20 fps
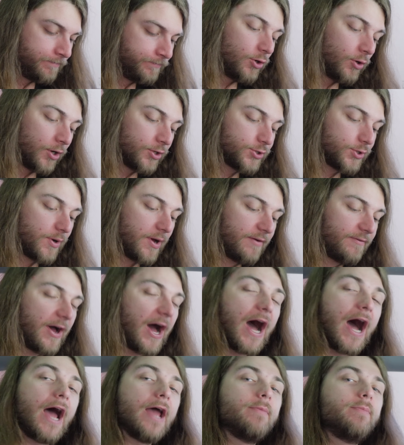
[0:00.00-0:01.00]
You also have a
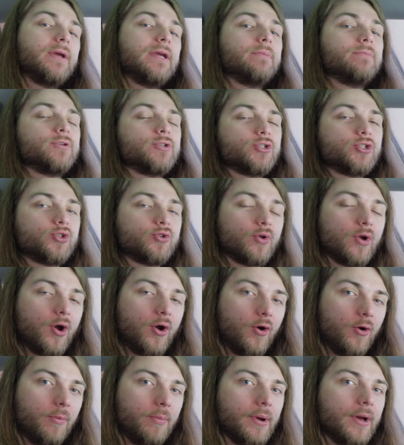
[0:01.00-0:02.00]
high beam
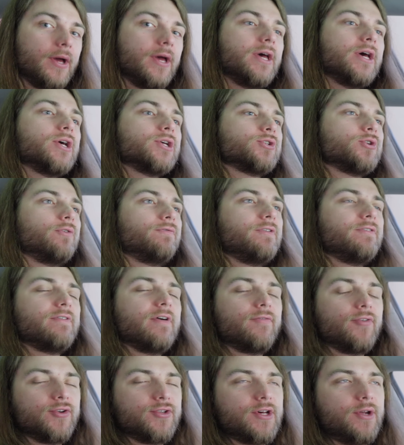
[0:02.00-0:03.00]
strobe. So if you've
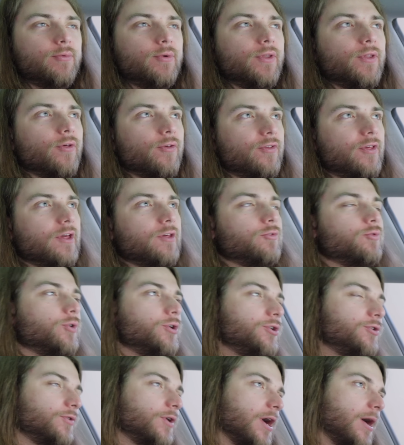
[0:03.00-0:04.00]
ever done one of those things where
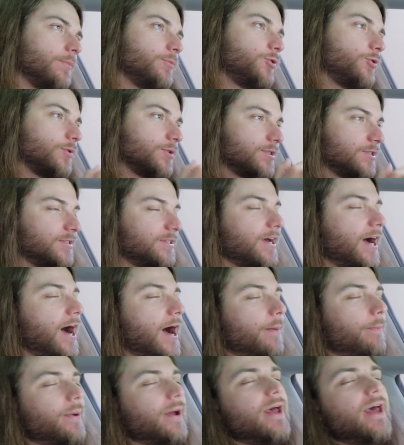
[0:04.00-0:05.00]
you come to a
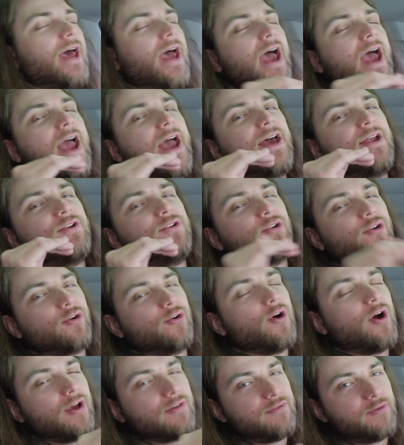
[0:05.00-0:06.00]
stop and you're
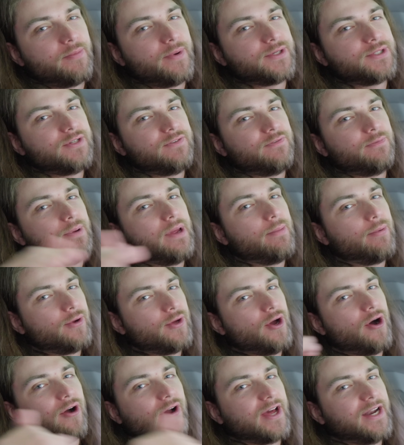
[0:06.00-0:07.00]
across from a bunch of different people,
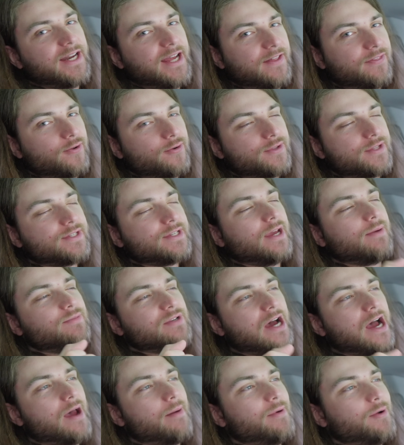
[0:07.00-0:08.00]
you all kind of get there at the same
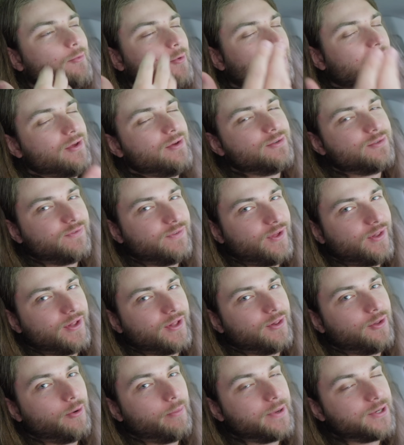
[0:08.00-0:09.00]
time, and one of you's feeling
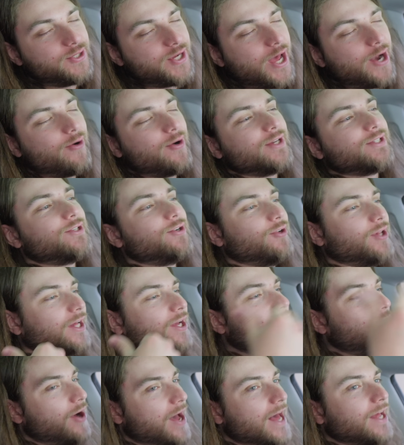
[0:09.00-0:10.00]
a little bit generous, and you're like,
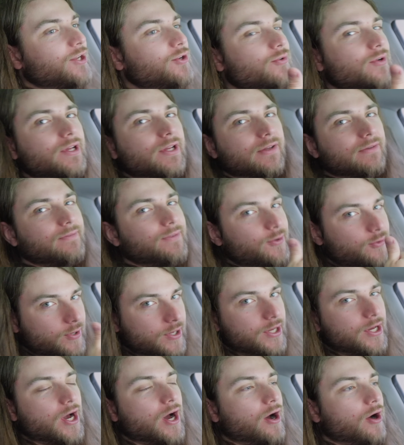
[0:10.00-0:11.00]
go ahead, you
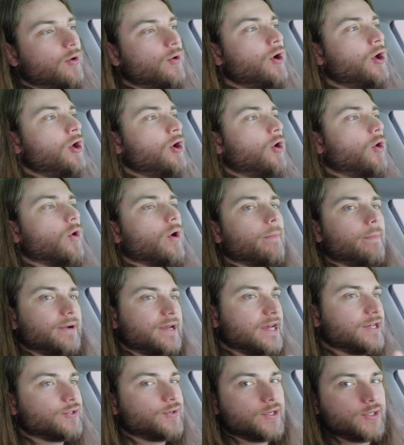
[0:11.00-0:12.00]
can go. Or a
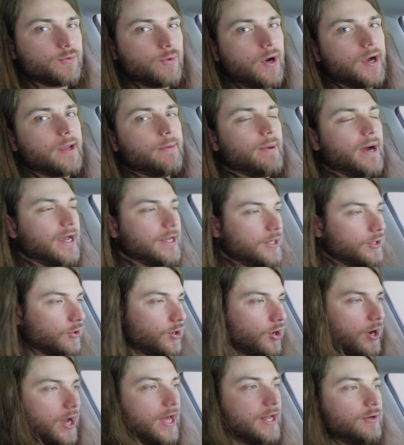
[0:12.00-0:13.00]
pedestrian's walking by, you know,
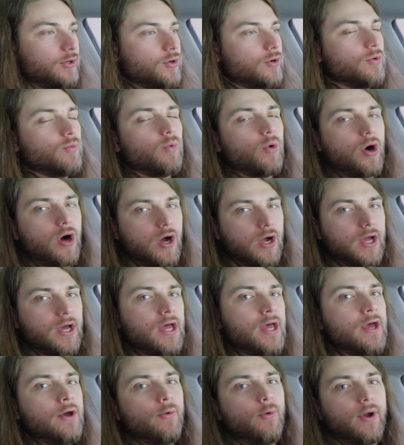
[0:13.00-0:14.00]
go ahead, you can walk,
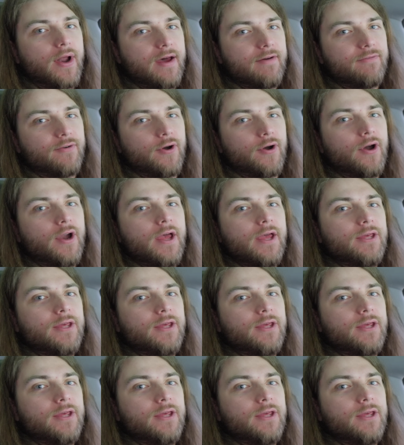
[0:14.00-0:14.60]
whatever.